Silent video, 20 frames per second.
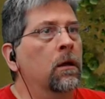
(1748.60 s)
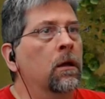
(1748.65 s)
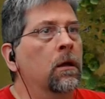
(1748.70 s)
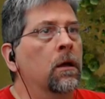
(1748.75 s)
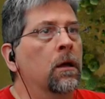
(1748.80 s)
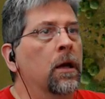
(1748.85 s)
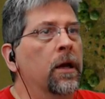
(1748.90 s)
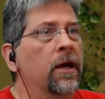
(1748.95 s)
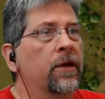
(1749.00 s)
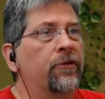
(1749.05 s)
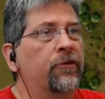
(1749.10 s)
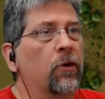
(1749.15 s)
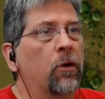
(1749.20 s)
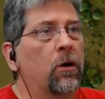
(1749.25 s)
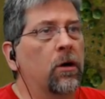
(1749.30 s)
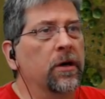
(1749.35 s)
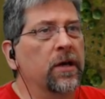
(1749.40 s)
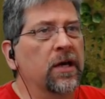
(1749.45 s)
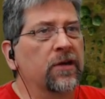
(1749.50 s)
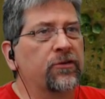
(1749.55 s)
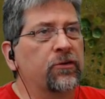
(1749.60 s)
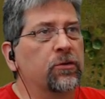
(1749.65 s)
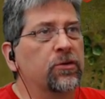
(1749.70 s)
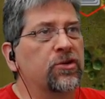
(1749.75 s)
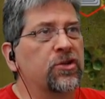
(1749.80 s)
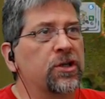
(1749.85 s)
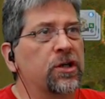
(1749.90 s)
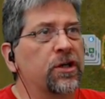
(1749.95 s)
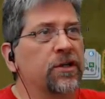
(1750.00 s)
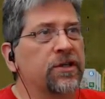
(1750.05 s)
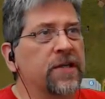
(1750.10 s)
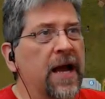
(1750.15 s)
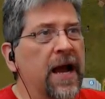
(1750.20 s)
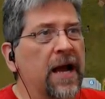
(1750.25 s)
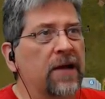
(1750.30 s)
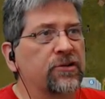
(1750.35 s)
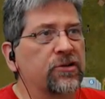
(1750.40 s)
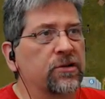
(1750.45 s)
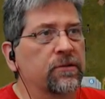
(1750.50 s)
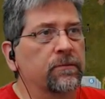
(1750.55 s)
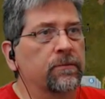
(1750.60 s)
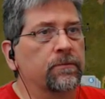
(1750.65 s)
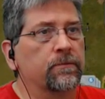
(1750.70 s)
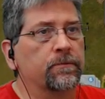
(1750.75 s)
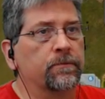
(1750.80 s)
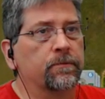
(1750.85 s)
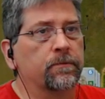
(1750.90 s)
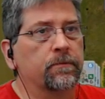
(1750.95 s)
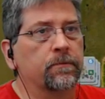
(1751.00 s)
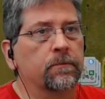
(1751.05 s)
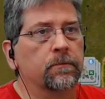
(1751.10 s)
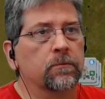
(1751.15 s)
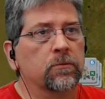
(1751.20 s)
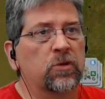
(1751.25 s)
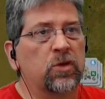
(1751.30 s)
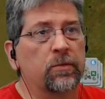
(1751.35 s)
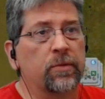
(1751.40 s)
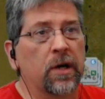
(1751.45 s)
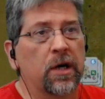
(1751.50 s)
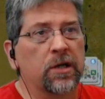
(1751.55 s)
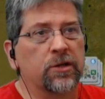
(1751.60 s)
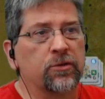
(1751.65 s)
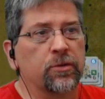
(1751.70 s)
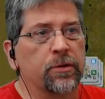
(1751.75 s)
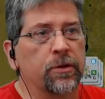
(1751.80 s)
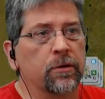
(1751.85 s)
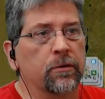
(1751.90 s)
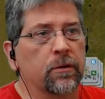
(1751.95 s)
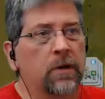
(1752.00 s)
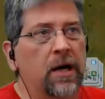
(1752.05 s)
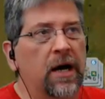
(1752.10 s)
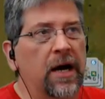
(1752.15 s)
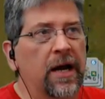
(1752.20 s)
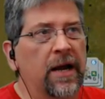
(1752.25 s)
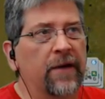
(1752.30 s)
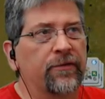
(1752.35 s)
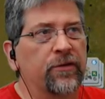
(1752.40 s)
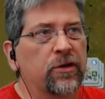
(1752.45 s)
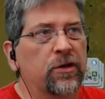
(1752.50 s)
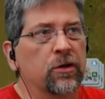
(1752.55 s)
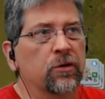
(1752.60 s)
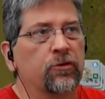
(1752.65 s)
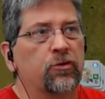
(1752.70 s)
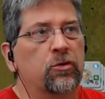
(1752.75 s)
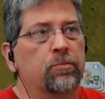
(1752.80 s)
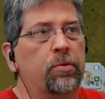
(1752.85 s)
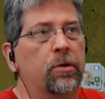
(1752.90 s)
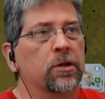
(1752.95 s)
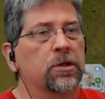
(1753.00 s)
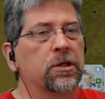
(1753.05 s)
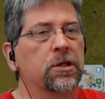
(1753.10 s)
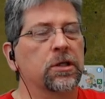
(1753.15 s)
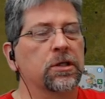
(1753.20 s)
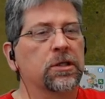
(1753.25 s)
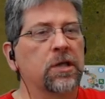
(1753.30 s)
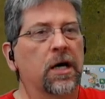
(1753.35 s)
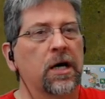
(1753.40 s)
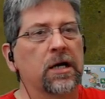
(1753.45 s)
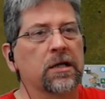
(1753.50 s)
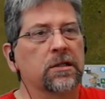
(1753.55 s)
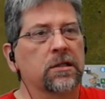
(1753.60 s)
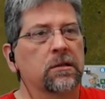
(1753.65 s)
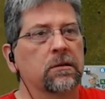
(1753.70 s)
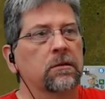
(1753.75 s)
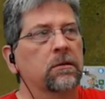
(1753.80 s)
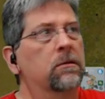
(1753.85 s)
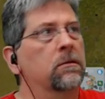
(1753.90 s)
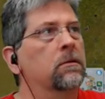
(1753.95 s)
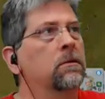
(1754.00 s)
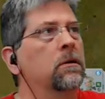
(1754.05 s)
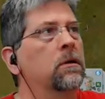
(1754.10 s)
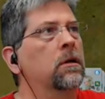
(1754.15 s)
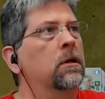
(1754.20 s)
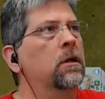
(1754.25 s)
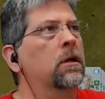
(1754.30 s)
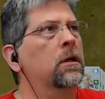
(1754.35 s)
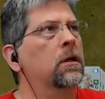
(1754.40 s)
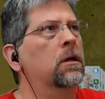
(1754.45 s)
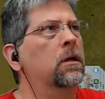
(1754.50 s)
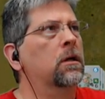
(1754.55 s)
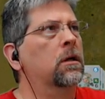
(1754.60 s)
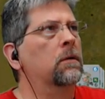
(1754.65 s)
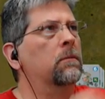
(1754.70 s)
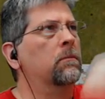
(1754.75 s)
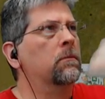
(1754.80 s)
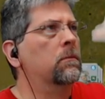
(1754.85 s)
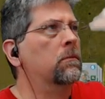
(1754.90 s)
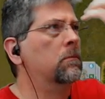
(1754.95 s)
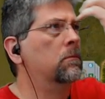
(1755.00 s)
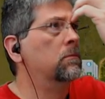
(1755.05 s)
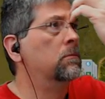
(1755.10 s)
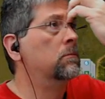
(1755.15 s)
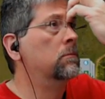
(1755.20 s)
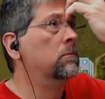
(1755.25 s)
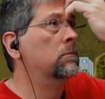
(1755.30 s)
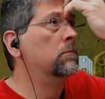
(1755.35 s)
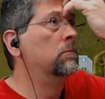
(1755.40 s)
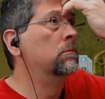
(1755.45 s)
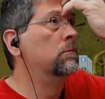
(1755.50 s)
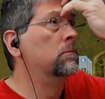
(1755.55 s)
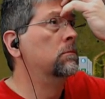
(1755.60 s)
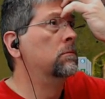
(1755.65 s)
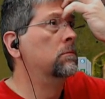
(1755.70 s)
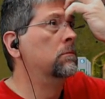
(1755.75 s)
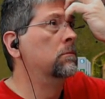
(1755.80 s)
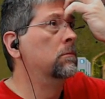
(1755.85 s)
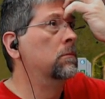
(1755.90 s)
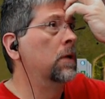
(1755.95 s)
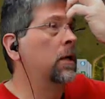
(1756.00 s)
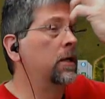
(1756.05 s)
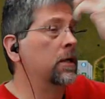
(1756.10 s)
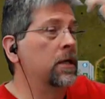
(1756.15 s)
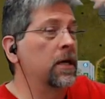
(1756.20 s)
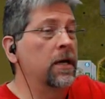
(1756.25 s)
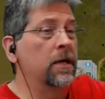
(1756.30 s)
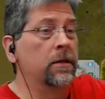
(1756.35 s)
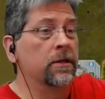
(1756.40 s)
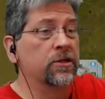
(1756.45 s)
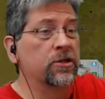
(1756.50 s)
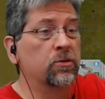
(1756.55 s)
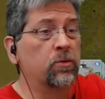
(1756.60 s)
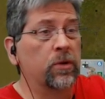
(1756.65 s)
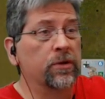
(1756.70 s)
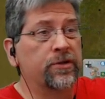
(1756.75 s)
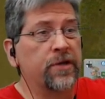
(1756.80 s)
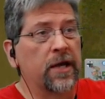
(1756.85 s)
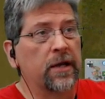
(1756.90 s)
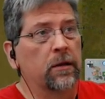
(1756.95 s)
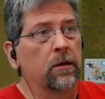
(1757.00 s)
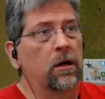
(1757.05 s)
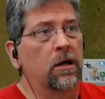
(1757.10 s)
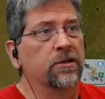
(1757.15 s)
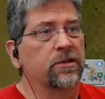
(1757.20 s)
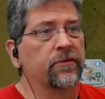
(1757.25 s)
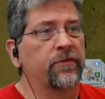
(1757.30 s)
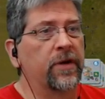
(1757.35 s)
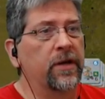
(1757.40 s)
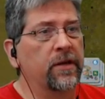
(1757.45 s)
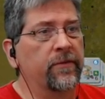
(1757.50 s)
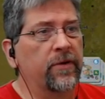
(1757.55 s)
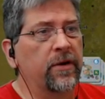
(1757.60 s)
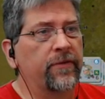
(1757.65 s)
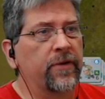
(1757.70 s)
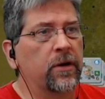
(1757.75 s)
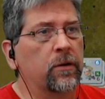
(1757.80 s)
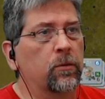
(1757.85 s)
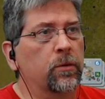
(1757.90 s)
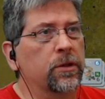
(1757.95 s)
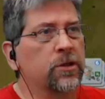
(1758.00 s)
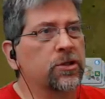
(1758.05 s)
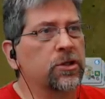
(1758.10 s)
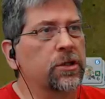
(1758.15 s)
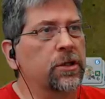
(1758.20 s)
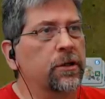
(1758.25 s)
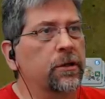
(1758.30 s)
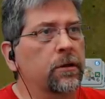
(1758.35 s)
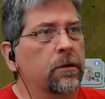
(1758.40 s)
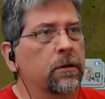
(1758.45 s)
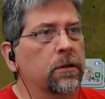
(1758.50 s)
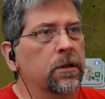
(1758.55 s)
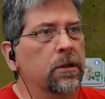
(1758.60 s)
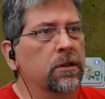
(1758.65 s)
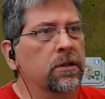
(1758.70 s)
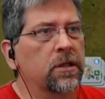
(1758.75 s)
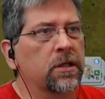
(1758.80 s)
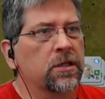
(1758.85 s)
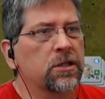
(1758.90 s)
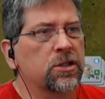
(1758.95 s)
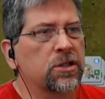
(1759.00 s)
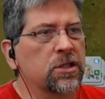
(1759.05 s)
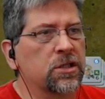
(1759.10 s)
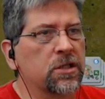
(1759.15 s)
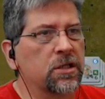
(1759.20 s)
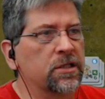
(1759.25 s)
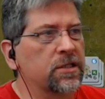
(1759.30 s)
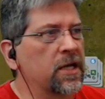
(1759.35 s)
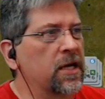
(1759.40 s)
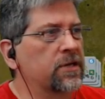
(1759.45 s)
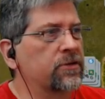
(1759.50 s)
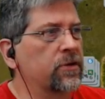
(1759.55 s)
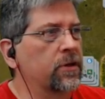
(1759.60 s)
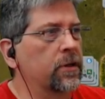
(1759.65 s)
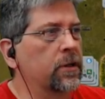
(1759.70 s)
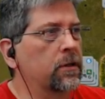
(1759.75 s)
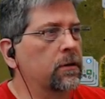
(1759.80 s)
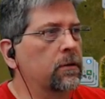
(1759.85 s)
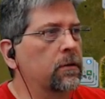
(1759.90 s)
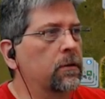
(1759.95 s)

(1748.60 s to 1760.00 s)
And so all he has to do is sit on his ass, to be honest with you. I have to kill 2 points of his guys. And again, this is one tank lost. Even if I don't win the scenario, he just sits on his ass right now.